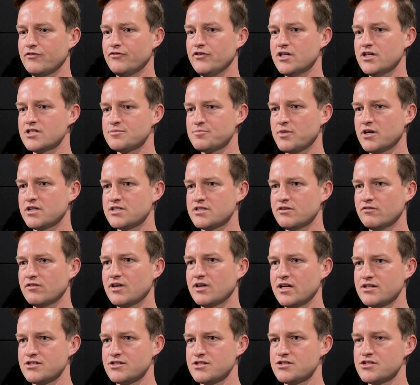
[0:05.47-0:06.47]
a first-party
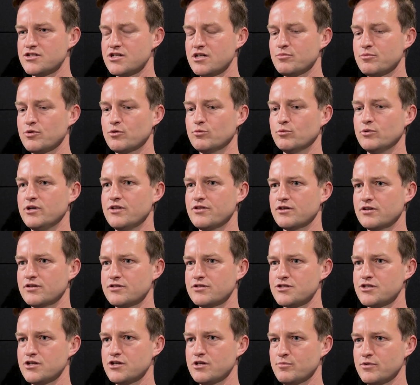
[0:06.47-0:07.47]
relationship with
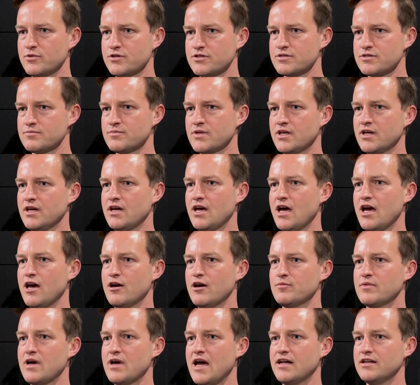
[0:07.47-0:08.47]
consumers
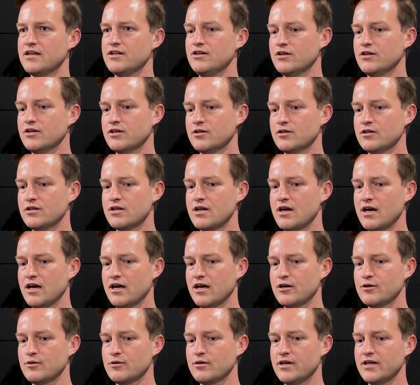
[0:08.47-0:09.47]
and you can
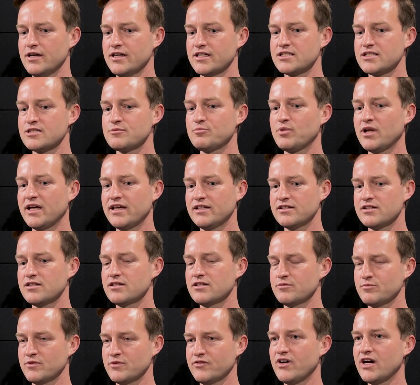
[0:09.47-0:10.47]
explain to
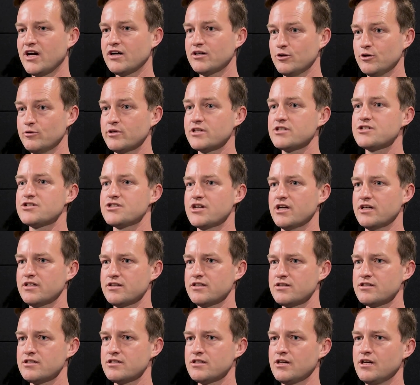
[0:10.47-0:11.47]
them the value
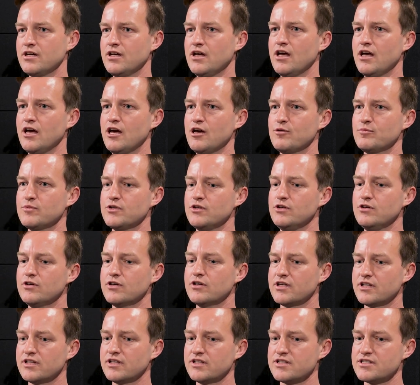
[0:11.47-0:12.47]
exchange, you
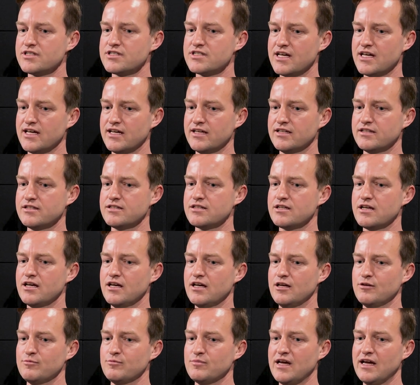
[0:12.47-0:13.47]
can understand
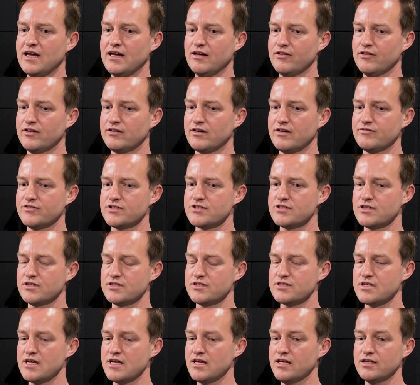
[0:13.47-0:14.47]
how they're
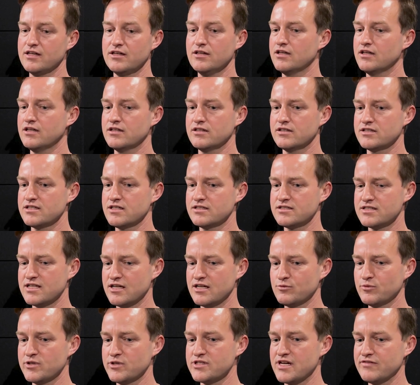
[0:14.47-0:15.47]
advertised. You can
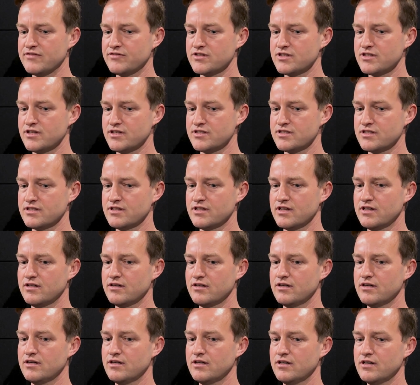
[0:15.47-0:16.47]
understand which advertising
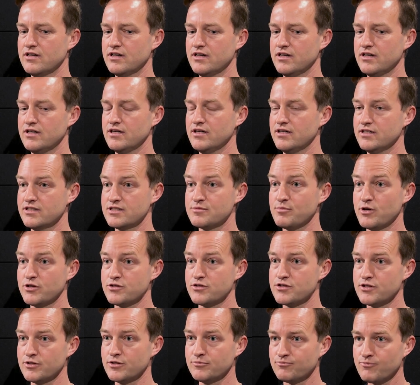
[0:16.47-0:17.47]
they're
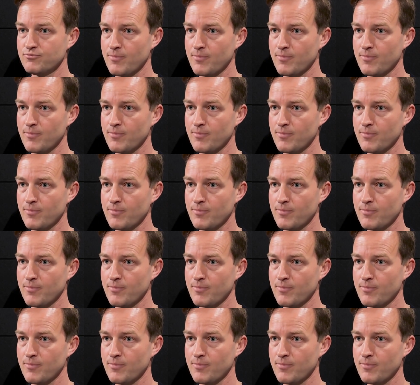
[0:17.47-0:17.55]
exposed to.